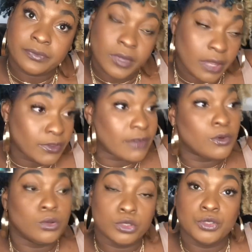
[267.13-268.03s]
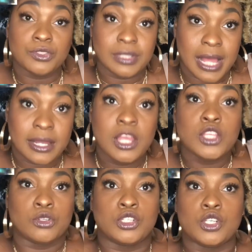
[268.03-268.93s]
if you have cool shoes or not.
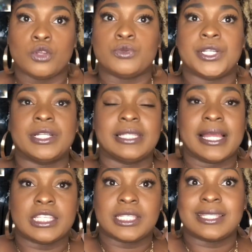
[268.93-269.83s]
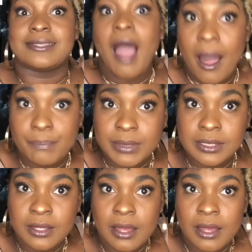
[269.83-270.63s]
So it shows where your leg stops